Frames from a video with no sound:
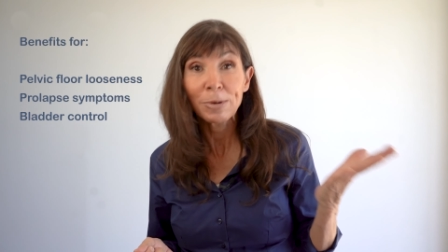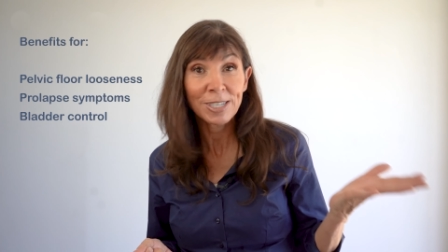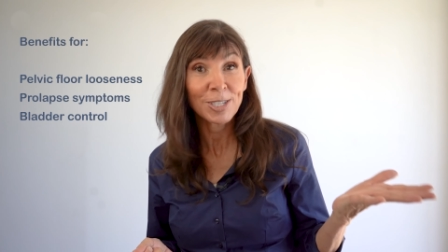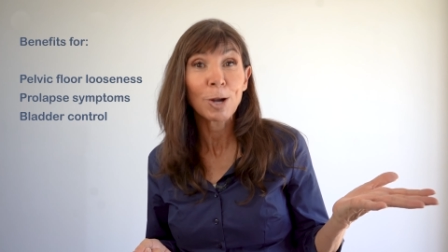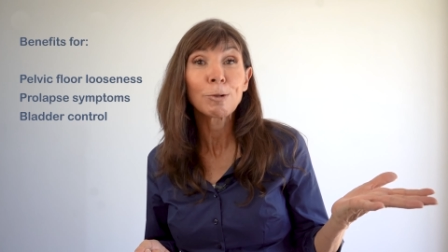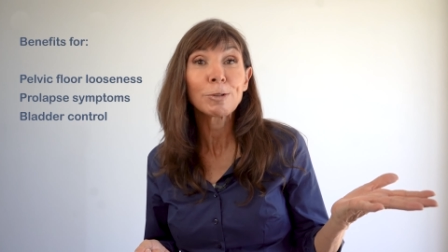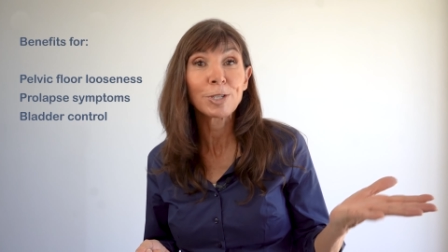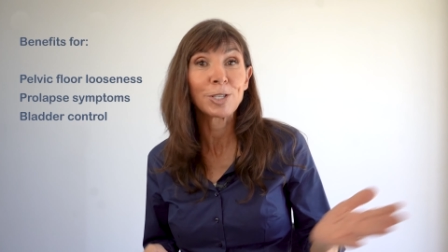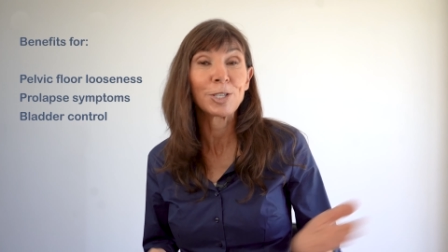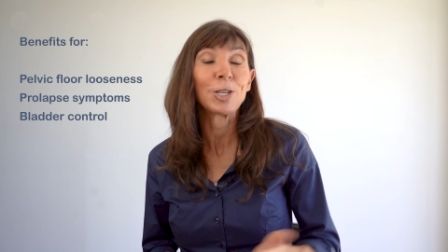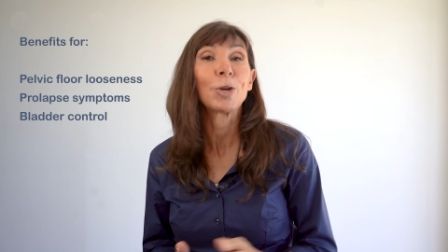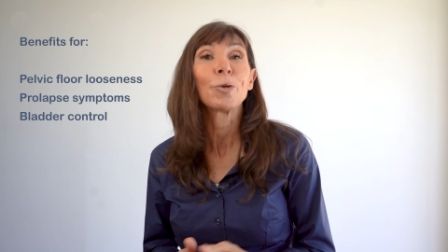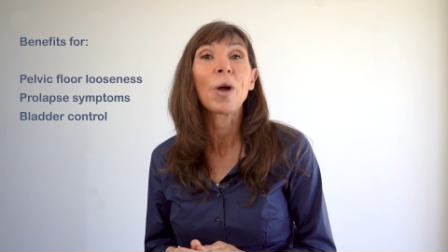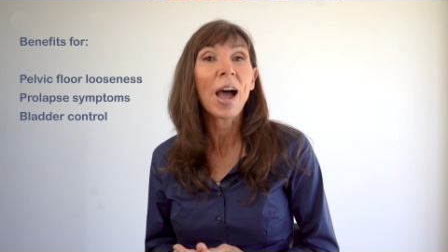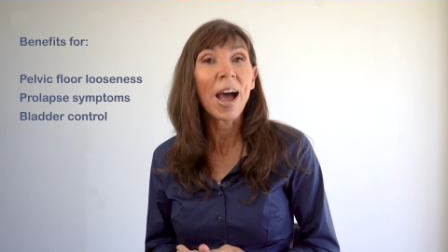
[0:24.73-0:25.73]
results that
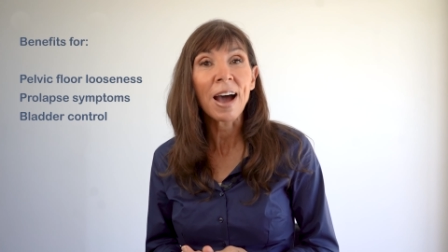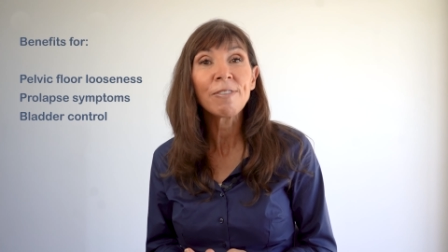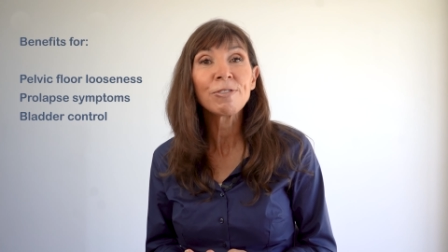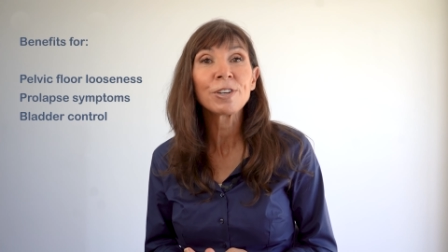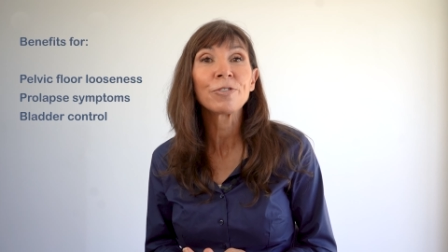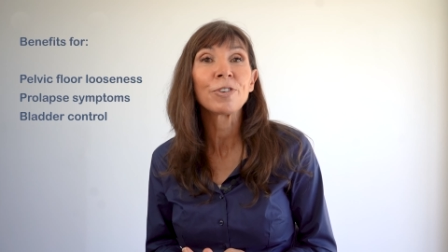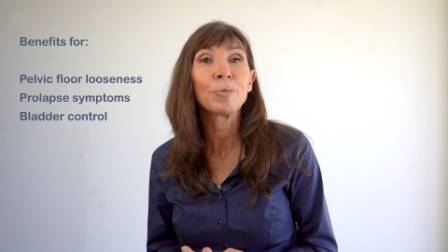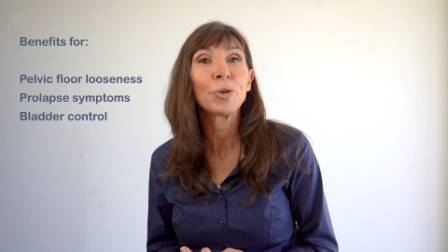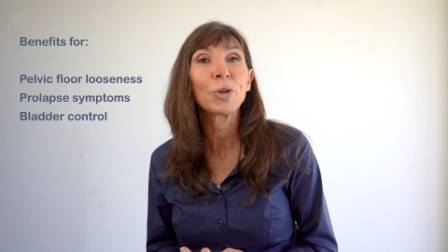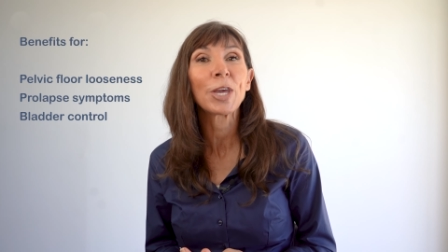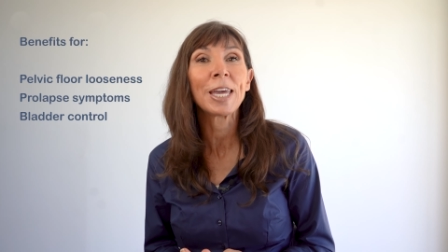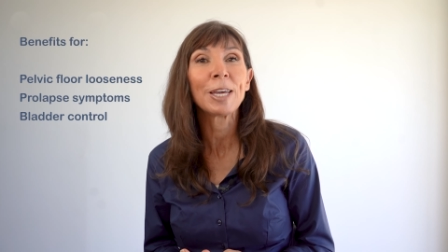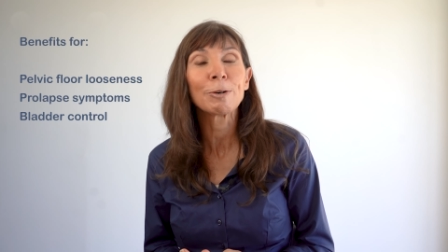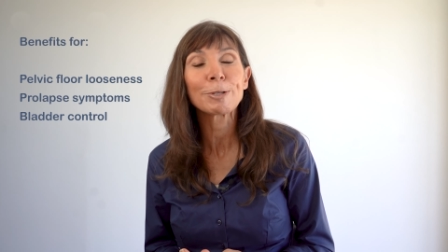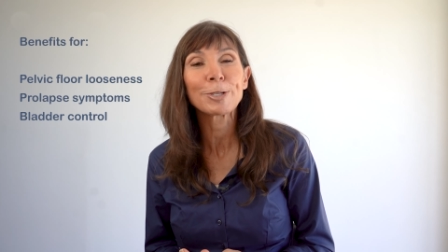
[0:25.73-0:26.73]
you're after from your
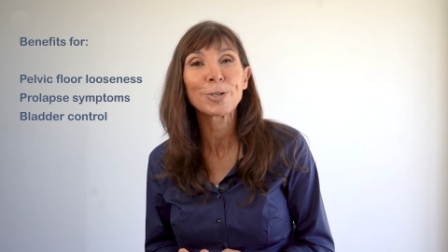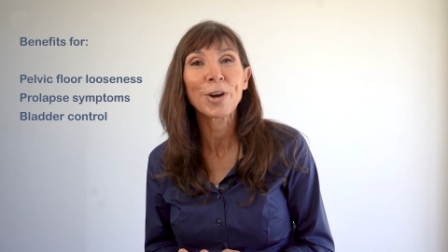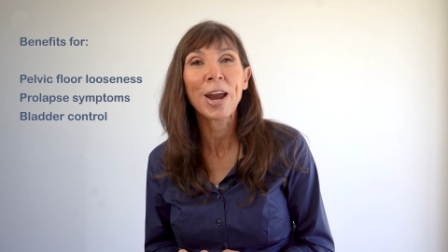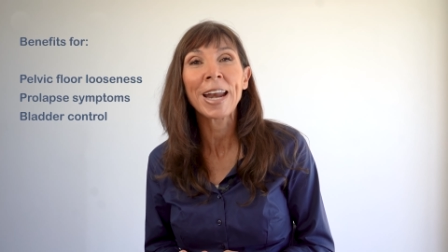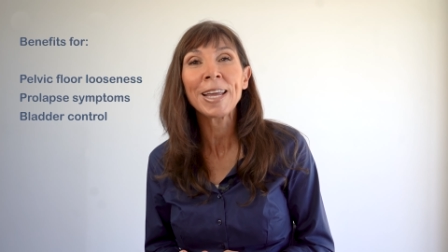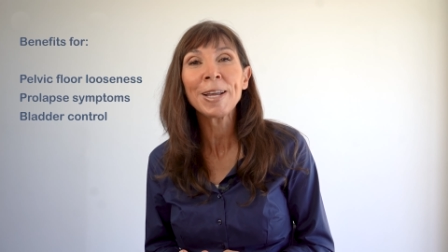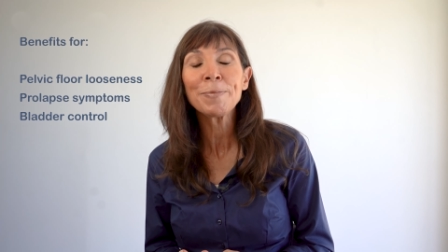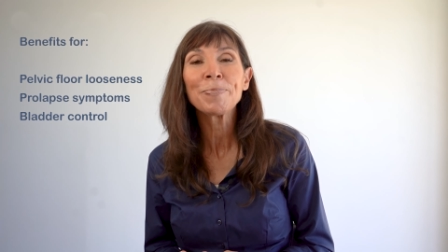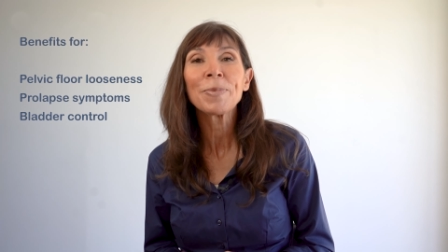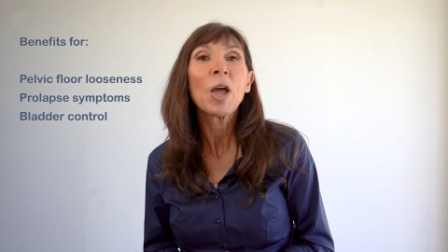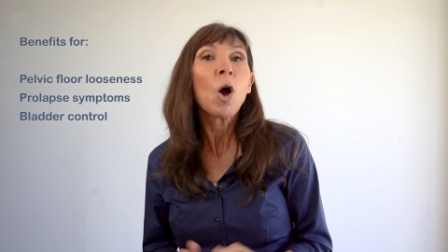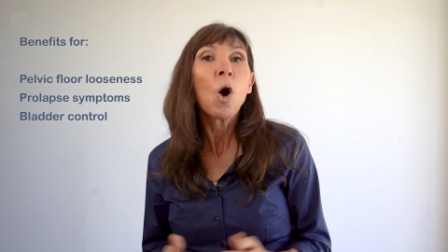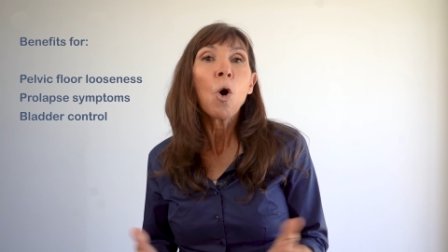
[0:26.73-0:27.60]
Kegels training,